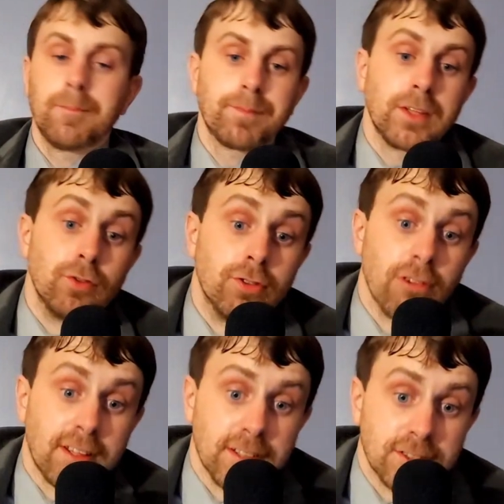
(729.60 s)
You
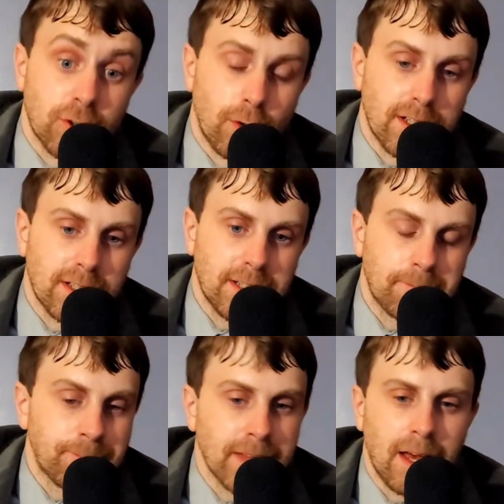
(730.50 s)
drink this quickly,
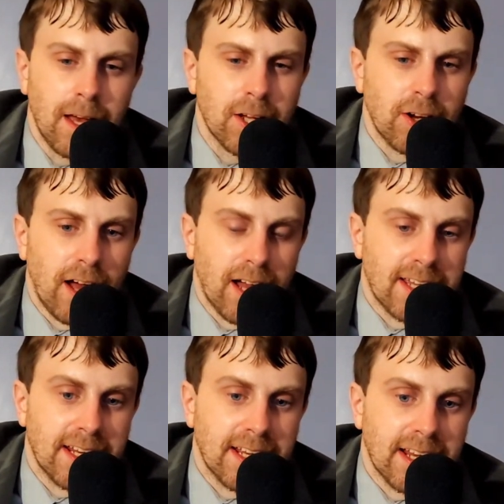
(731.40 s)
you're not
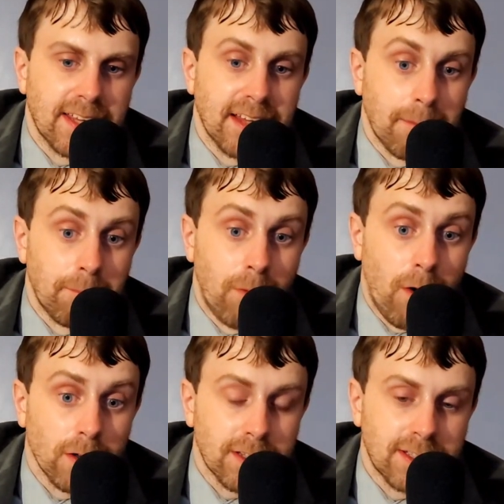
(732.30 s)
getting any of that
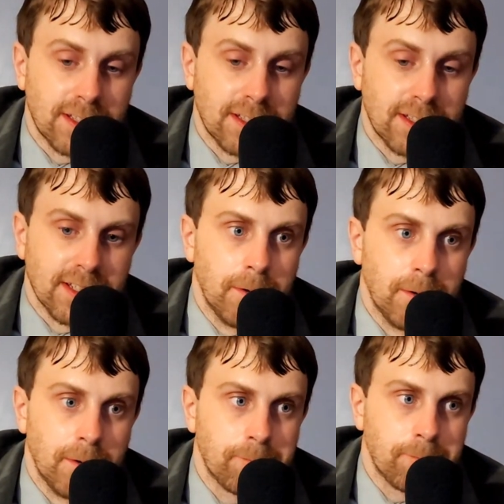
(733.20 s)
malted,
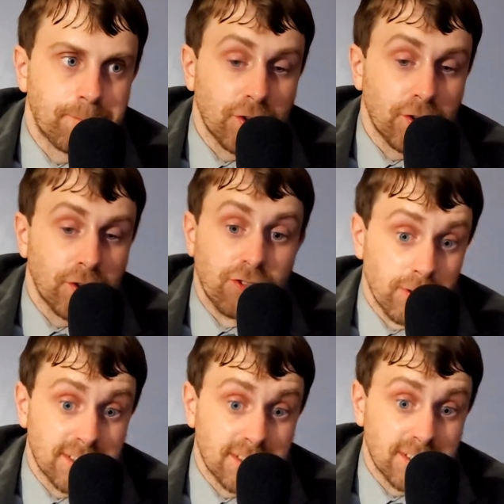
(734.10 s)
gross
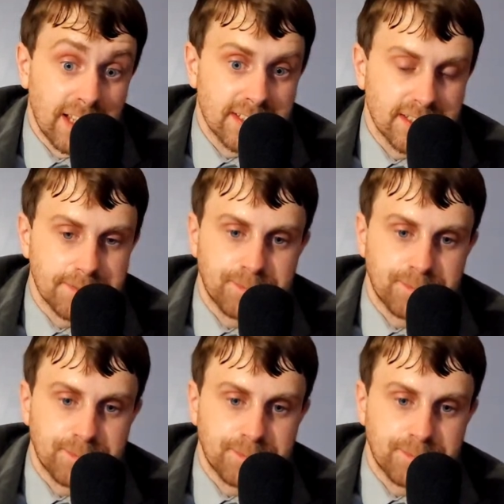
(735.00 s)
taste.